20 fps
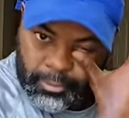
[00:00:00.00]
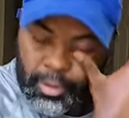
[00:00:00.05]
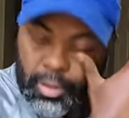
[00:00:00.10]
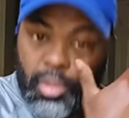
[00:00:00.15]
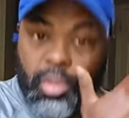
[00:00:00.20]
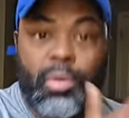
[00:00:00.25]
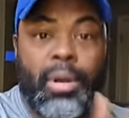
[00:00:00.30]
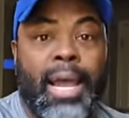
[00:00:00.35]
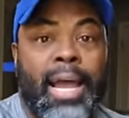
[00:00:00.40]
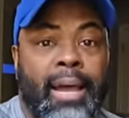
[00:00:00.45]

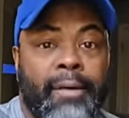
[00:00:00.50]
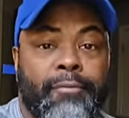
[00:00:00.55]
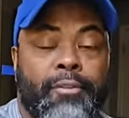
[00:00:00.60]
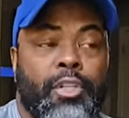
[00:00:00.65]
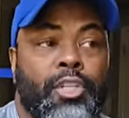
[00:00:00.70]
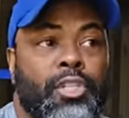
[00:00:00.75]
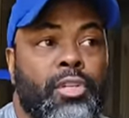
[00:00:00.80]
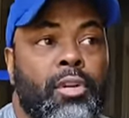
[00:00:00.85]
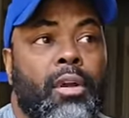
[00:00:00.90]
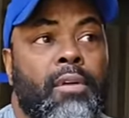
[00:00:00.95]
you have to
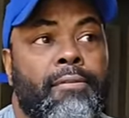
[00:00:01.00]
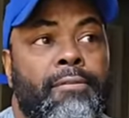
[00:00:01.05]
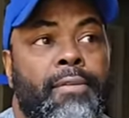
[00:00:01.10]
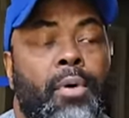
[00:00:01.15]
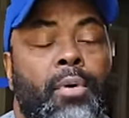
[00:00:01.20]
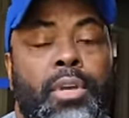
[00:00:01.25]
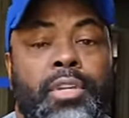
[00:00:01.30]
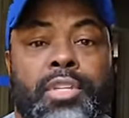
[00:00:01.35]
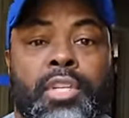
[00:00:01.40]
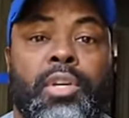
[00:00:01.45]
start
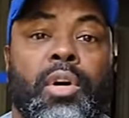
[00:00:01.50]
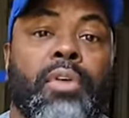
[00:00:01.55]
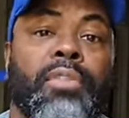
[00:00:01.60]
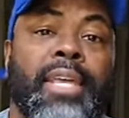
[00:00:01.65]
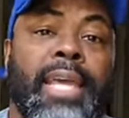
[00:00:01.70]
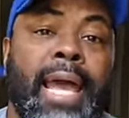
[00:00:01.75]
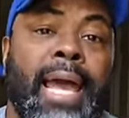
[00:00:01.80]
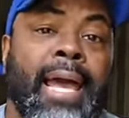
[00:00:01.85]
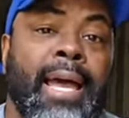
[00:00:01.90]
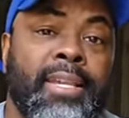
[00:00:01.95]
focusing on
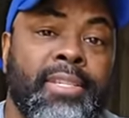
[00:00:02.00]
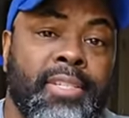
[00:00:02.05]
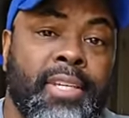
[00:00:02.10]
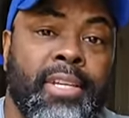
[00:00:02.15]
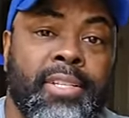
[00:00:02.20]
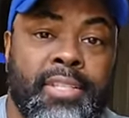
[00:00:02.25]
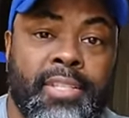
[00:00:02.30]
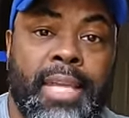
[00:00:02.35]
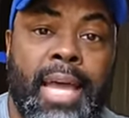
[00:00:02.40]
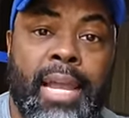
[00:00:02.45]
the
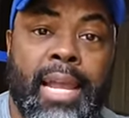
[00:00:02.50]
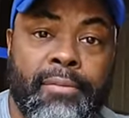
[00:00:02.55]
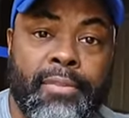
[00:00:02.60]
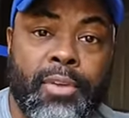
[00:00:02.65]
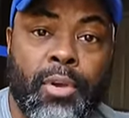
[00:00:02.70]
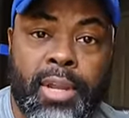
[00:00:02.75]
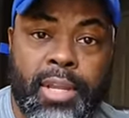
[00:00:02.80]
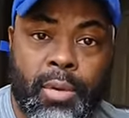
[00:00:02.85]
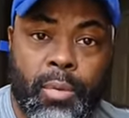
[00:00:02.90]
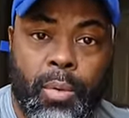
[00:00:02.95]
asset side of
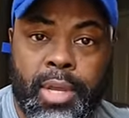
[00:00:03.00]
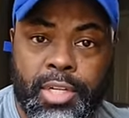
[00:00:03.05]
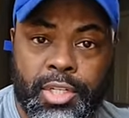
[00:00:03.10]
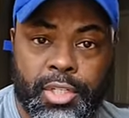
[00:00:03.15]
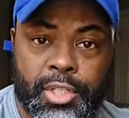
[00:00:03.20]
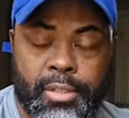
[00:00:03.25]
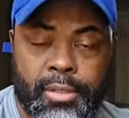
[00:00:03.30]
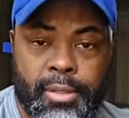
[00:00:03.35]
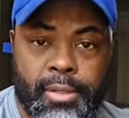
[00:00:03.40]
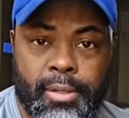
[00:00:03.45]
your
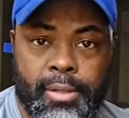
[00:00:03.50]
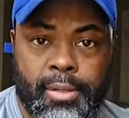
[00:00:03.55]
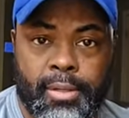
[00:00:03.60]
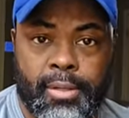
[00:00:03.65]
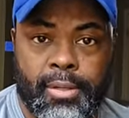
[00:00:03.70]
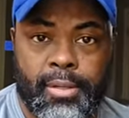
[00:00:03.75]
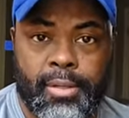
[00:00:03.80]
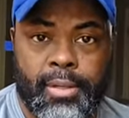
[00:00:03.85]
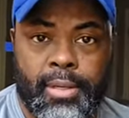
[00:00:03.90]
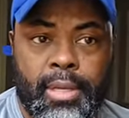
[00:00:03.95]
equation.
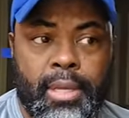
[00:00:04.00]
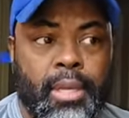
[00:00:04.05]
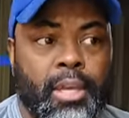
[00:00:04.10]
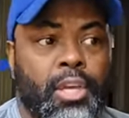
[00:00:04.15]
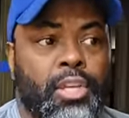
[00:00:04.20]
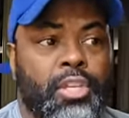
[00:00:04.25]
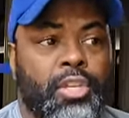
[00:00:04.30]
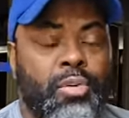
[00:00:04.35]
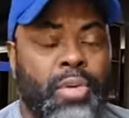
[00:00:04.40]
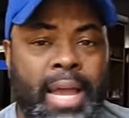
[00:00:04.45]

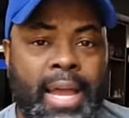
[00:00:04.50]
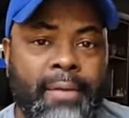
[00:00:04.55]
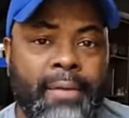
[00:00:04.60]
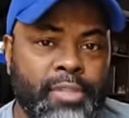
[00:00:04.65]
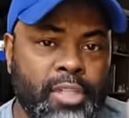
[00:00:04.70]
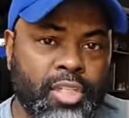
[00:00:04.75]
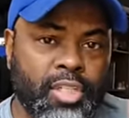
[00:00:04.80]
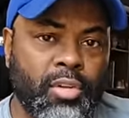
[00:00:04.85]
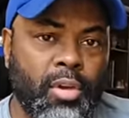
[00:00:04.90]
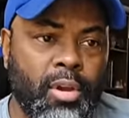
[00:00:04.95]
You have
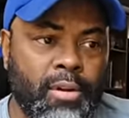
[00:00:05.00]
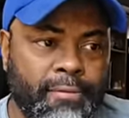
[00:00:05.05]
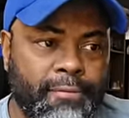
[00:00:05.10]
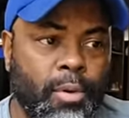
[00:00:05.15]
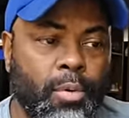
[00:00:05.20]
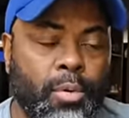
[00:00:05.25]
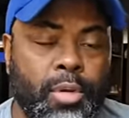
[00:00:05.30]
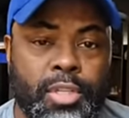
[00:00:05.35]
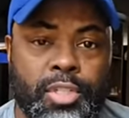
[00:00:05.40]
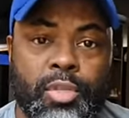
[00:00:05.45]
to start
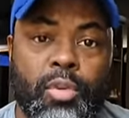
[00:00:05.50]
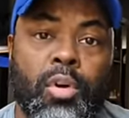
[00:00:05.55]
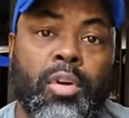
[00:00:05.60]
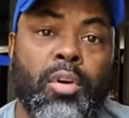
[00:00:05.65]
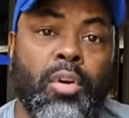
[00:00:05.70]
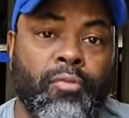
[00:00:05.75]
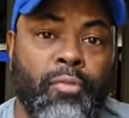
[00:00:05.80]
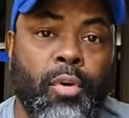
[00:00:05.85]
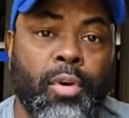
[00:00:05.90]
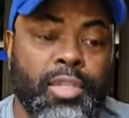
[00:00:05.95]
focus
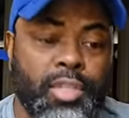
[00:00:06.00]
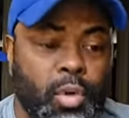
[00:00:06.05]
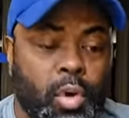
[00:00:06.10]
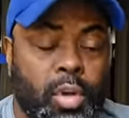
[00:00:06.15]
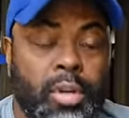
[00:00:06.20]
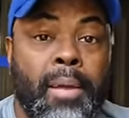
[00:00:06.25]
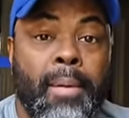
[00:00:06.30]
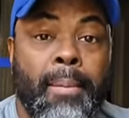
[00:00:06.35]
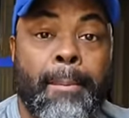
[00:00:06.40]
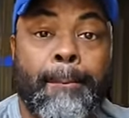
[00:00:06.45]
on focusing
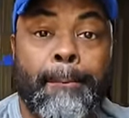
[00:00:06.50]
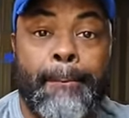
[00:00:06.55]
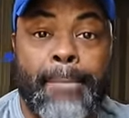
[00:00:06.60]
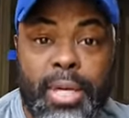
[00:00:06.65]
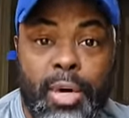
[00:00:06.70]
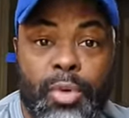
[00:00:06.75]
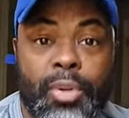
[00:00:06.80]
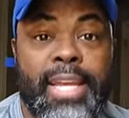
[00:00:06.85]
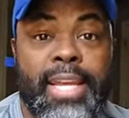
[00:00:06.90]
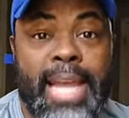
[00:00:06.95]
on
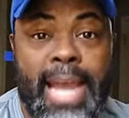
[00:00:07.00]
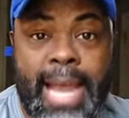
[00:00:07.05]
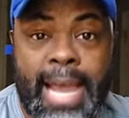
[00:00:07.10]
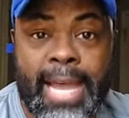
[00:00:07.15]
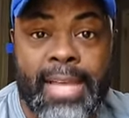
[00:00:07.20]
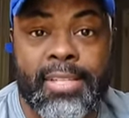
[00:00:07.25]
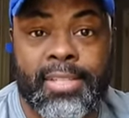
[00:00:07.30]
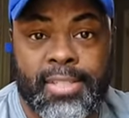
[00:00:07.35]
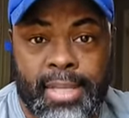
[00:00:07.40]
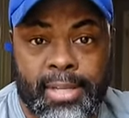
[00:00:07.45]
building
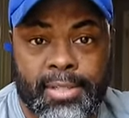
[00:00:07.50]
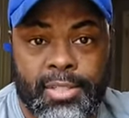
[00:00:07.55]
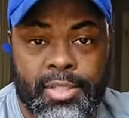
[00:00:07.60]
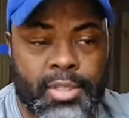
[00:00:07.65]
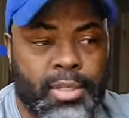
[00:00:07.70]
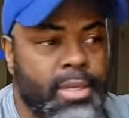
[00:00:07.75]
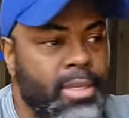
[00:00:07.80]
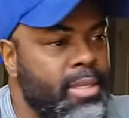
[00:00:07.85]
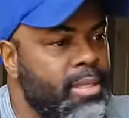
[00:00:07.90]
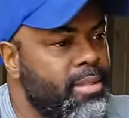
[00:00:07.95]
assets.
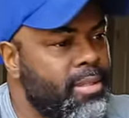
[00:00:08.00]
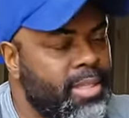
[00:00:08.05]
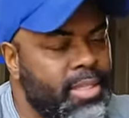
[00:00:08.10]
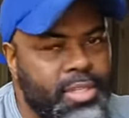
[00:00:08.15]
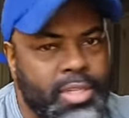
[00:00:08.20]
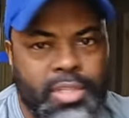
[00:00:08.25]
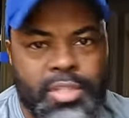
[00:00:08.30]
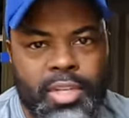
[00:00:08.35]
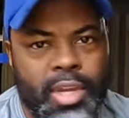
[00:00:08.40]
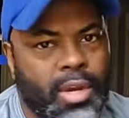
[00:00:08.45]
This
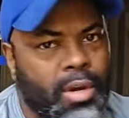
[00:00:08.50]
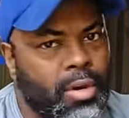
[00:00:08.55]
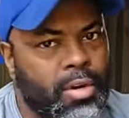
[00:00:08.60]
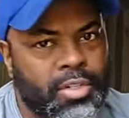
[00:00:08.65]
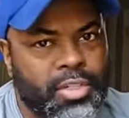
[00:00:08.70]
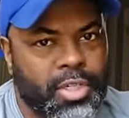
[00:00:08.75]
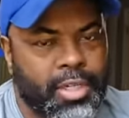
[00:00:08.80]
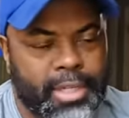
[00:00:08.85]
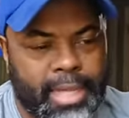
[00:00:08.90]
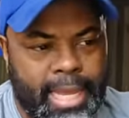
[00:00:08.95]
is
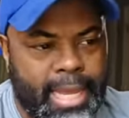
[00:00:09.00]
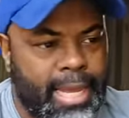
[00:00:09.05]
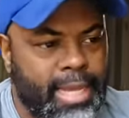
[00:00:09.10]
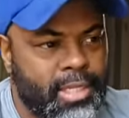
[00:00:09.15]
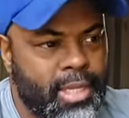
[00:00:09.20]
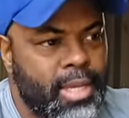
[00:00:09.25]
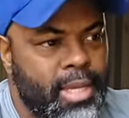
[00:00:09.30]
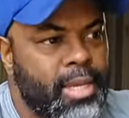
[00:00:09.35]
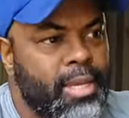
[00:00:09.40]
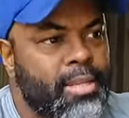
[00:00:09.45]
urgent, guys.
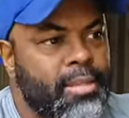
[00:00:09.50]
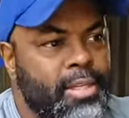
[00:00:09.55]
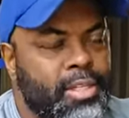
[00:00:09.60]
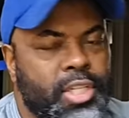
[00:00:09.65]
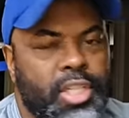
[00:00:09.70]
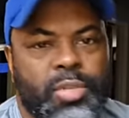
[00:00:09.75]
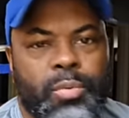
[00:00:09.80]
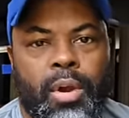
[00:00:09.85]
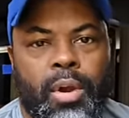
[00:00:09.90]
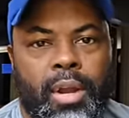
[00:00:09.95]
This
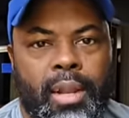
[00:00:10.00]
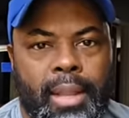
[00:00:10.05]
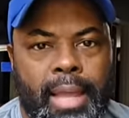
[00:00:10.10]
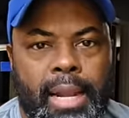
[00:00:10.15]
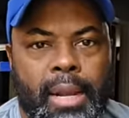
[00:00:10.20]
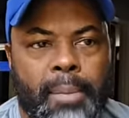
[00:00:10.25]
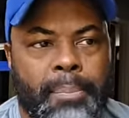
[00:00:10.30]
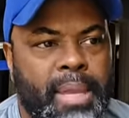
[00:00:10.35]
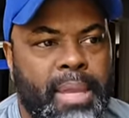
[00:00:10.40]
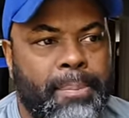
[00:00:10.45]
is where a
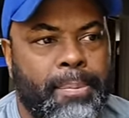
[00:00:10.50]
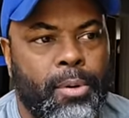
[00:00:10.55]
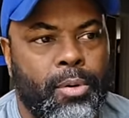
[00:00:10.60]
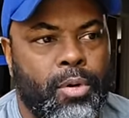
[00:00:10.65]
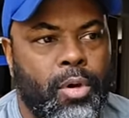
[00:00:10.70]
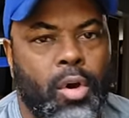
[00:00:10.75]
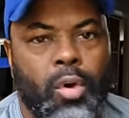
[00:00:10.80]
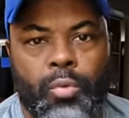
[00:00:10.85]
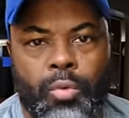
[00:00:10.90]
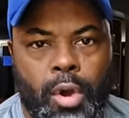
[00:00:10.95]
lot of people
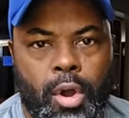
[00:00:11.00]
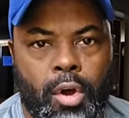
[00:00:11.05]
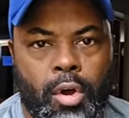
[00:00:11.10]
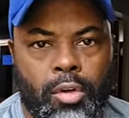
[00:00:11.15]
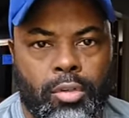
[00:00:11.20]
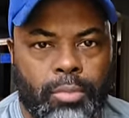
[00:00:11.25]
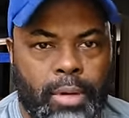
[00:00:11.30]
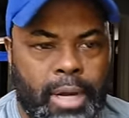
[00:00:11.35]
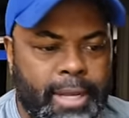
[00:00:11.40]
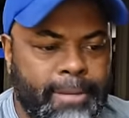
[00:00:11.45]
go
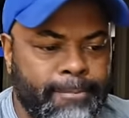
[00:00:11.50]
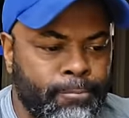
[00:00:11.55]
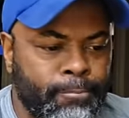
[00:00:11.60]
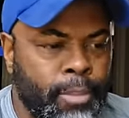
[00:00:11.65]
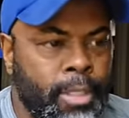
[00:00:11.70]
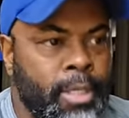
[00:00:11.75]
wrong, right?